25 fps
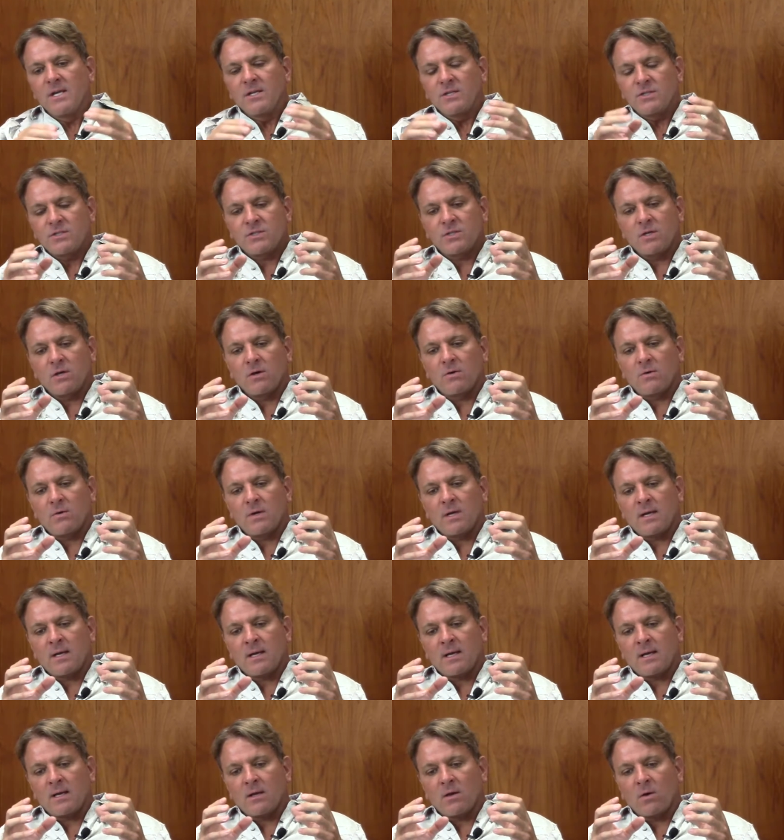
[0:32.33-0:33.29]
So
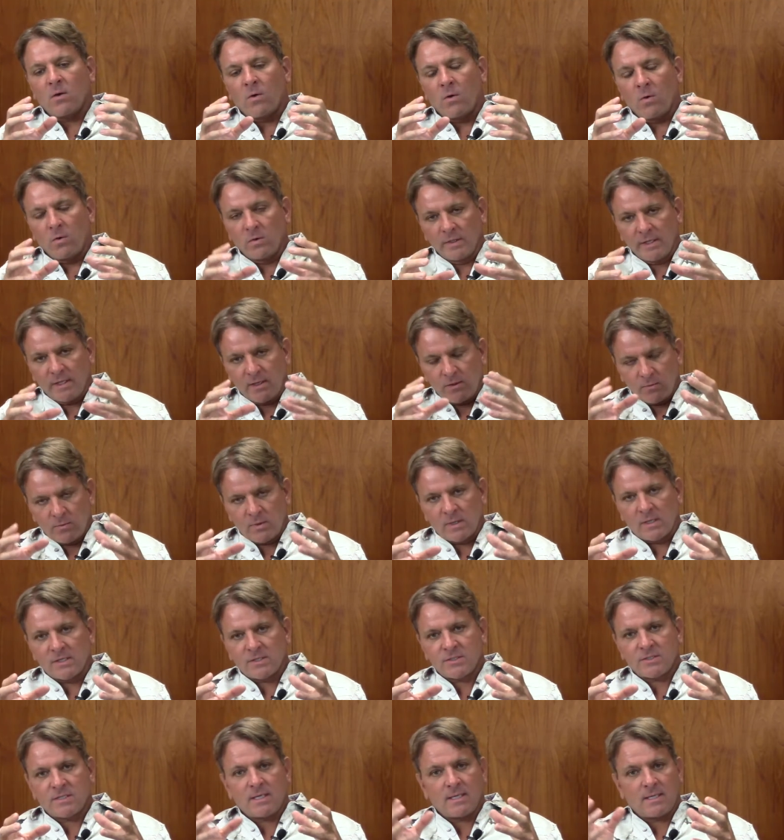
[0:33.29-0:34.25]
uh, holding
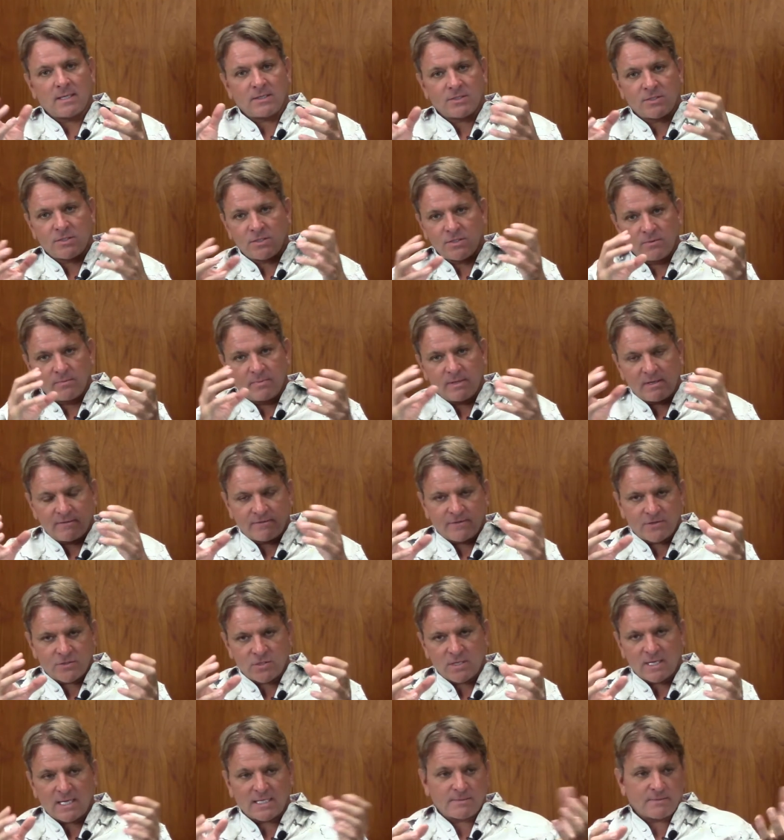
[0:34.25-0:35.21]
real estate has two
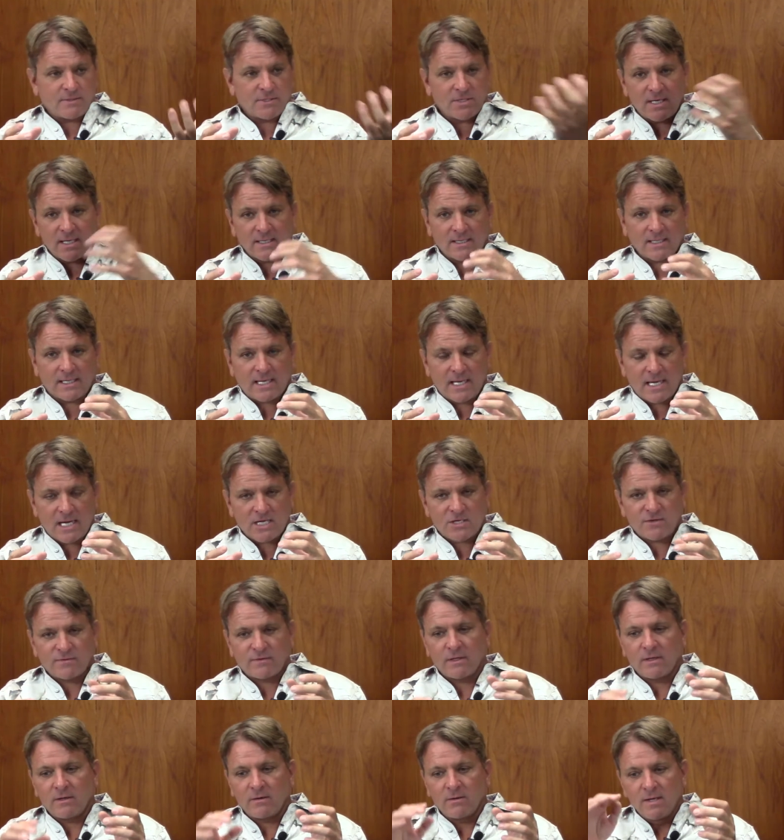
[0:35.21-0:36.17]
beneficial aspects. You got the
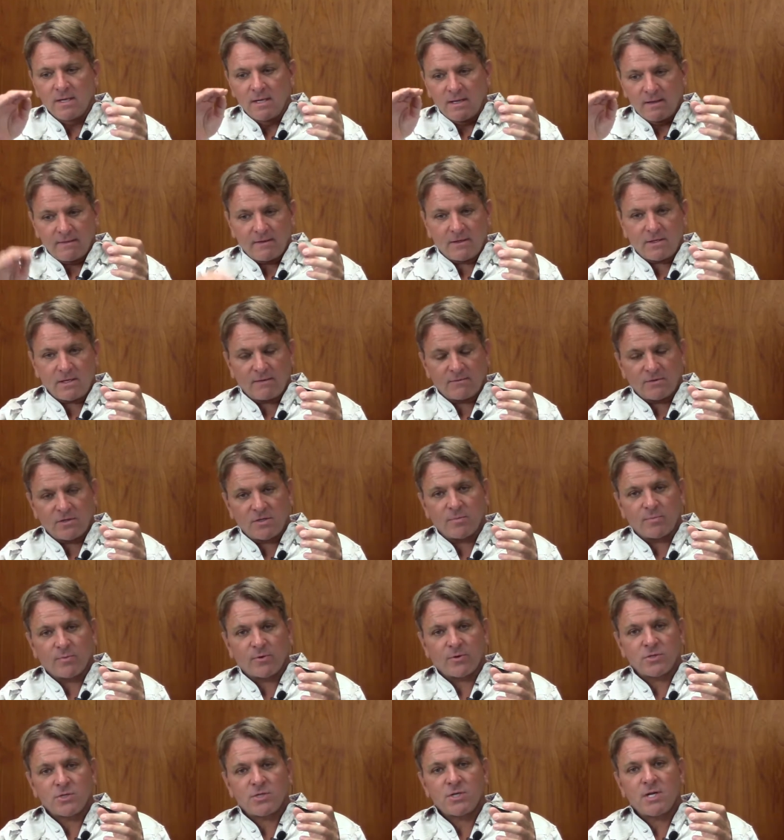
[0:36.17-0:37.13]
cash flow, then you have the
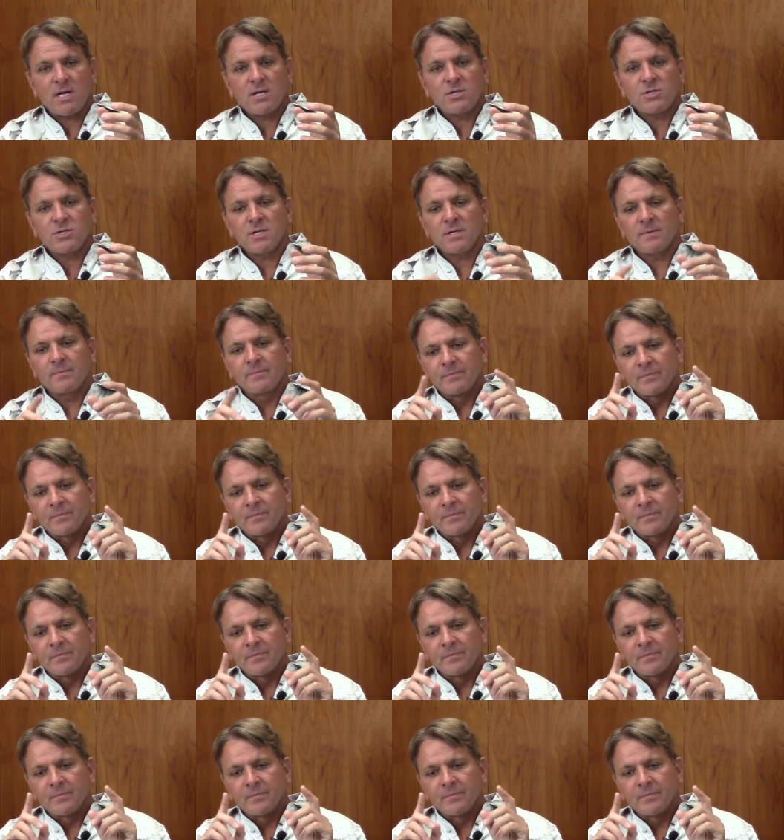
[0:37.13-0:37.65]
depreciation.